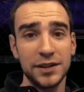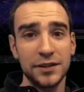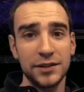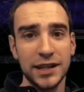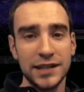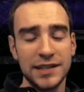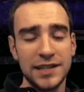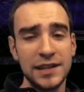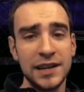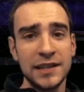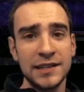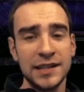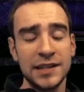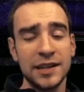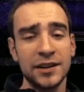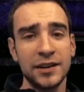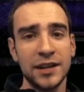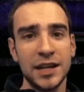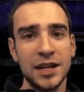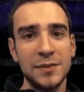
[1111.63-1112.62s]
Okay, see you guys
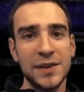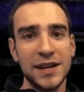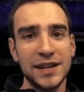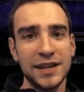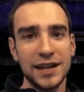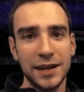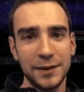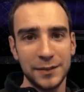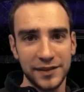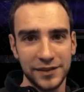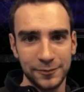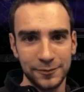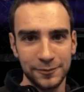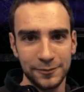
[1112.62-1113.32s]
later and keep making games.